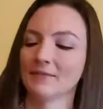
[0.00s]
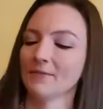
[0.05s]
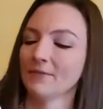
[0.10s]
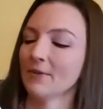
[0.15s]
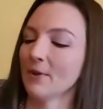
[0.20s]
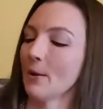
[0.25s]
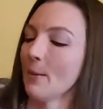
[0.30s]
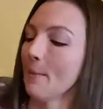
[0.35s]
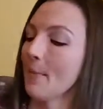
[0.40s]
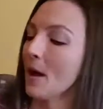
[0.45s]

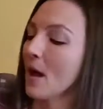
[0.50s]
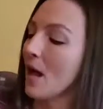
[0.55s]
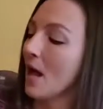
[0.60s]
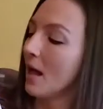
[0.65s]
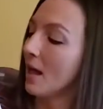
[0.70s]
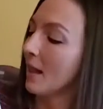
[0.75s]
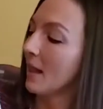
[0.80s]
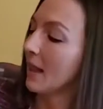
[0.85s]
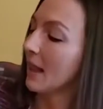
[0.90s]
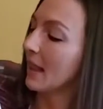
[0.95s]
from
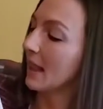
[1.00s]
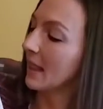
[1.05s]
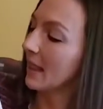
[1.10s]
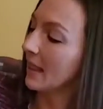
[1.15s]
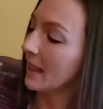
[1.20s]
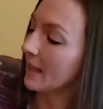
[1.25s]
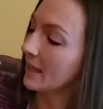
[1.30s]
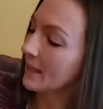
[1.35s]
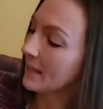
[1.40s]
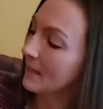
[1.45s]

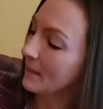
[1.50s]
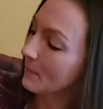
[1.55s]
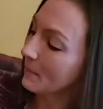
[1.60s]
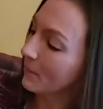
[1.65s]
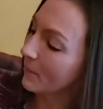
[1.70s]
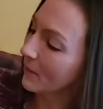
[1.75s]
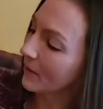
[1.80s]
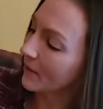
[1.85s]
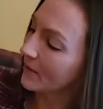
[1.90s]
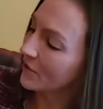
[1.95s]
London
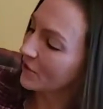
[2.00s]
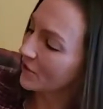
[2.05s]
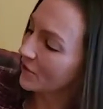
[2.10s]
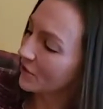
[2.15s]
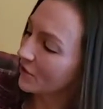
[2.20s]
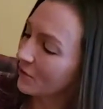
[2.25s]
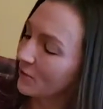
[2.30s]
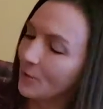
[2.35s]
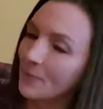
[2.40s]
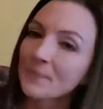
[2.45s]
Bridge
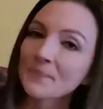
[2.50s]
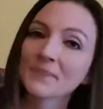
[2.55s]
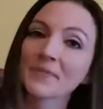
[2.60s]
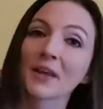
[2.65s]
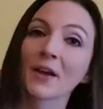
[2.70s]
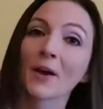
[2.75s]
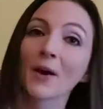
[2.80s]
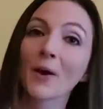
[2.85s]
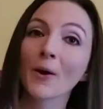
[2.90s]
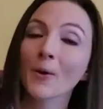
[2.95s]
to
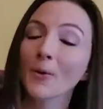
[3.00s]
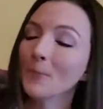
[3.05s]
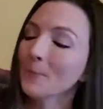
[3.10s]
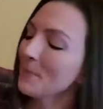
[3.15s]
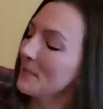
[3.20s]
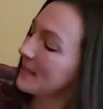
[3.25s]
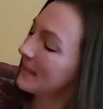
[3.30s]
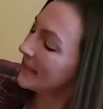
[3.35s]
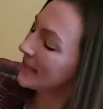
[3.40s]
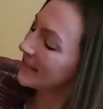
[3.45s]
Hope
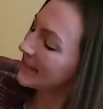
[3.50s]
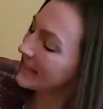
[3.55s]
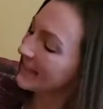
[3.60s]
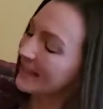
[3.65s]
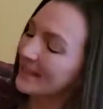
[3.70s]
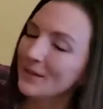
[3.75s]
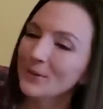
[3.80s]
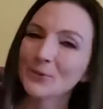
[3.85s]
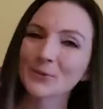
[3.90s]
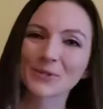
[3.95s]
to
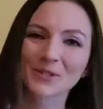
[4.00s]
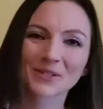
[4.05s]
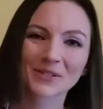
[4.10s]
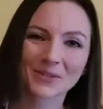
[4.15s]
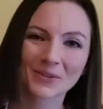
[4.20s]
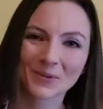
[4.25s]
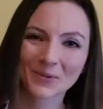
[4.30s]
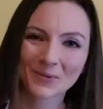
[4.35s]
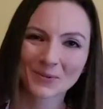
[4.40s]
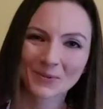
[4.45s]
See You
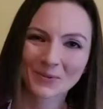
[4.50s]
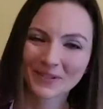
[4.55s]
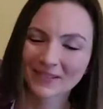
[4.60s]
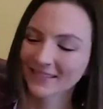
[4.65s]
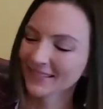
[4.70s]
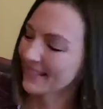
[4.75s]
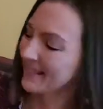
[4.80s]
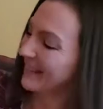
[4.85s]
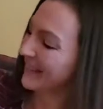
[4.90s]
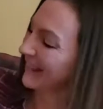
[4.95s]
Soon.
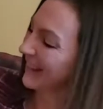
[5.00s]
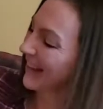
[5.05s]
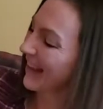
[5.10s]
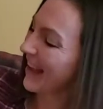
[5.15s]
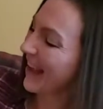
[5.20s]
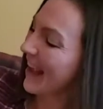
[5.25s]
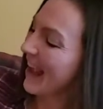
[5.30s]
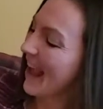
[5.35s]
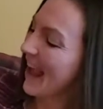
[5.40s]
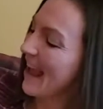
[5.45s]

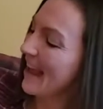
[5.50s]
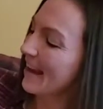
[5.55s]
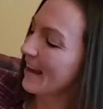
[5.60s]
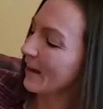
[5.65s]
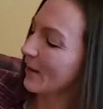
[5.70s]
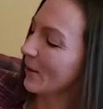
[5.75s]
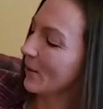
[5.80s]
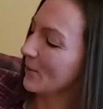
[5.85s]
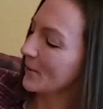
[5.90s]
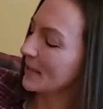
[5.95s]
And
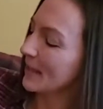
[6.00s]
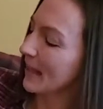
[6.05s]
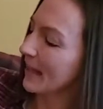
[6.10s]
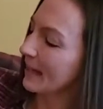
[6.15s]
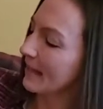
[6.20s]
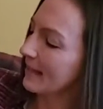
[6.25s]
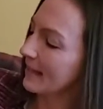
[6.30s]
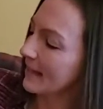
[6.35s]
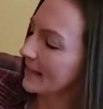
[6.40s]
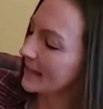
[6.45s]
it goes
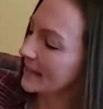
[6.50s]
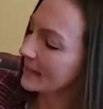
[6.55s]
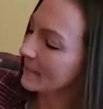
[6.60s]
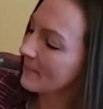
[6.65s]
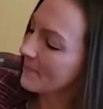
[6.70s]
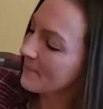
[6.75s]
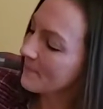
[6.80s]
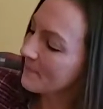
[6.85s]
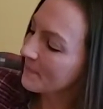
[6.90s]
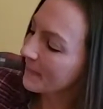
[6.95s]
like this.
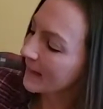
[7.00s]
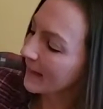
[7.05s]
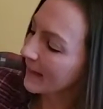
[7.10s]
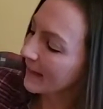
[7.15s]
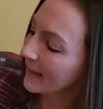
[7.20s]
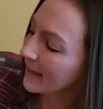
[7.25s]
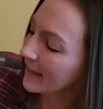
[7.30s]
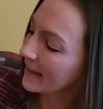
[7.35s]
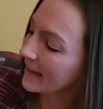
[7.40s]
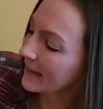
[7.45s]

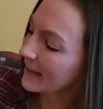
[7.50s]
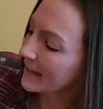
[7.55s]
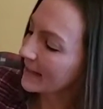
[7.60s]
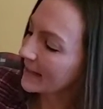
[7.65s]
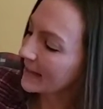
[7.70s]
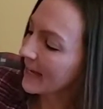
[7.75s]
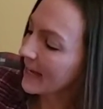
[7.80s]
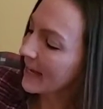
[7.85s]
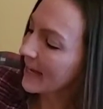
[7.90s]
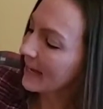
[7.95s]

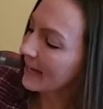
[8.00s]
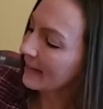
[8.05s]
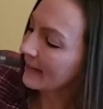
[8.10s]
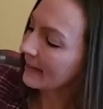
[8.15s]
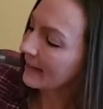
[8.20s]
St.